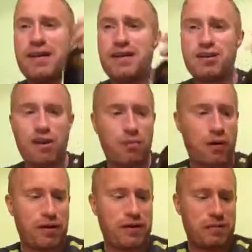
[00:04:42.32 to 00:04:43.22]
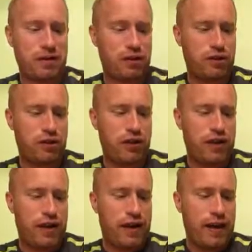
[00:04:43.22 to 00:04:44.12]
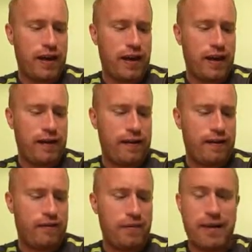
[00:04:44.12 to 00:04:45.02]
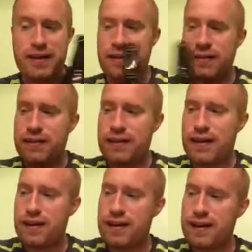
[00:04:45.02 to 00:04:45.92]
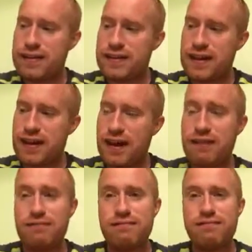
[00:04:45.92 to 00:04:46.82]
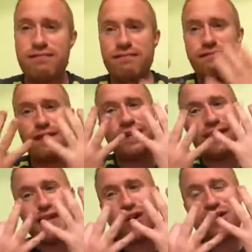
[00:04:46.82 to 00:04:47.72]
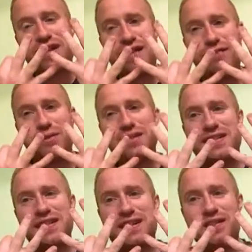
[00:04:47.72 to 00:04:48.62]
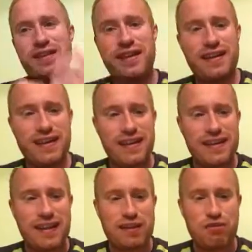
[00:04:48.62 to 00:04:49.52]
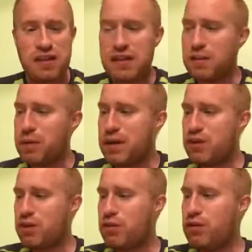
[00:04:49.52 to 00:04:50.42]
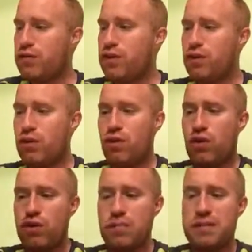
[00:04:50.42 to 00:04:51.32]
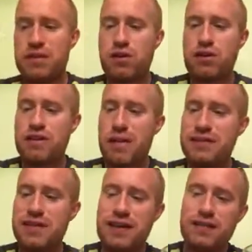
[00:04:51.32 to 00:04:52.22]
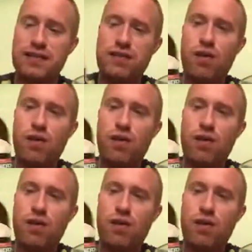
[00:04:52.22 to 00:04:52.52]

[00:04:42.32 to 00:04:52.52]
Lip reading: beer and a solid body in the beer too. For me, it's an 8 out of 10, folks. It's an 8 out of 10. That's Really Little Britain doing a review on Mr. Simon Seaton's,